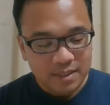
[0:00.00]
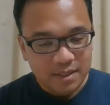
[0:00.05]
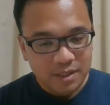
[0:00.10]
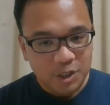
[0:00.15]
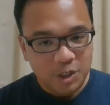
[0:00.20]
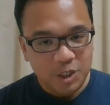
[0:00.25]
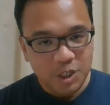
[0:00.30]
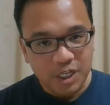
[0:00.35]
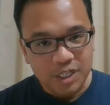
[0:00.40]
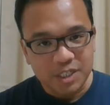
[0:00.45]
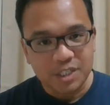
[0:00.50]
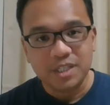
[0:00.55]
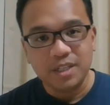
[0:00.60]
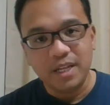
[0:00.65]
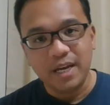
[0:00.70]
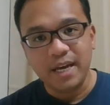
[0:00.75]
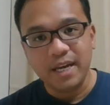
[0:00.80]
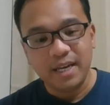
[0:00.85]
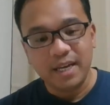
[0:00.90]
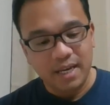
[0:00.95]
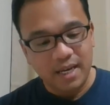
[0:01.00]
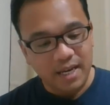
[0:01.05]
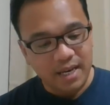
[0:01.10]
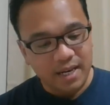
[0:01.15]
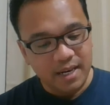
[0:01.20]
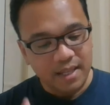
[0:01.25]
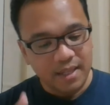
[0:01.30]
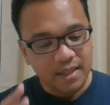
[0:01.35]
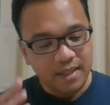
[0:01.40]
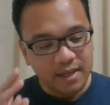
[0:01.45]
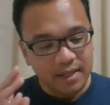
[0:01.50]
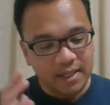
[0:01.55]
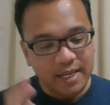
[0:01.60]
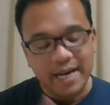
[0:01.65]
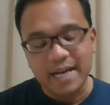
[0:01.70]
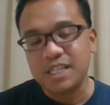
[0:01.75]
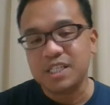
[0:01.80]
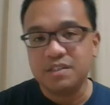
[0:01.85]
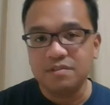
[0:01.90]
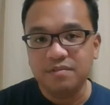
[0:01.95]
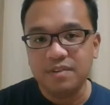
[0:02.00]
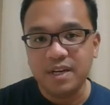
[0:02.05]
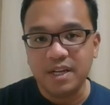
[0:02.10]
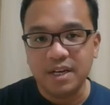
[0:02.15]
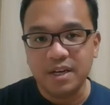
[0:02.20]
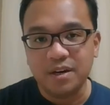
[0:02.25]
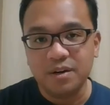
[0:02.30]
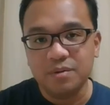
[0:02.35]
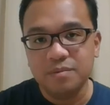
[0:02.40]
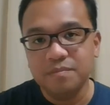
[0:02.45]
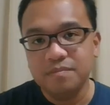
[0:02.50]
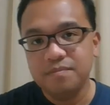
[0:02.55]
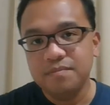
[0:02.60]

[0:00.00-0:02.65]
just like in the last video,